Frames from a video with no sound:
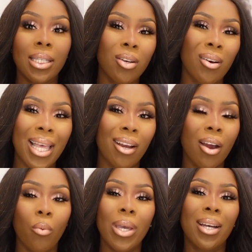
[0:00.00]
told her, like,
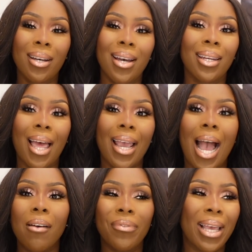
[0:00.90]
girl, we good. Like,
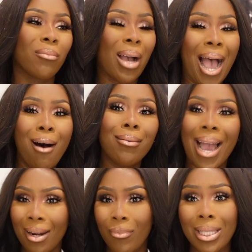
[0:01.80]
I feel like I don't
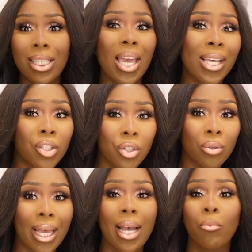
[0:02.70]
gotta really chase you.
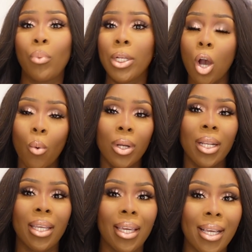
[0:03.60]
Like, we know what
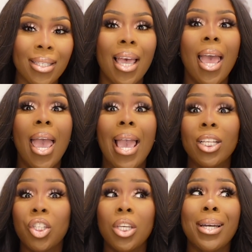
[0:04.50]
it is.
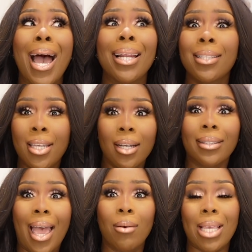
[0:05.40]
And she kind of took
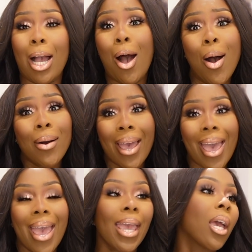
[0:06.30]
that. It was like, oh,
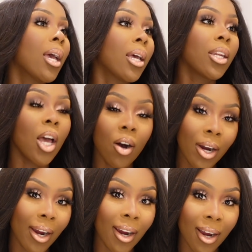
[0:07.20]
okay, no,
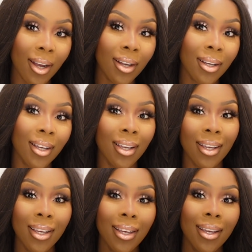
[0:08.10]
girl,
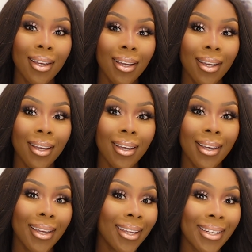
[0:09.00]

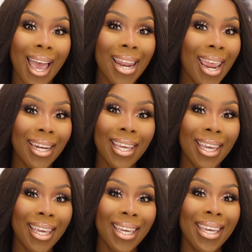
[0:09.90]
that ain't
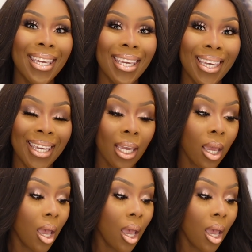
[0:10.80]
it.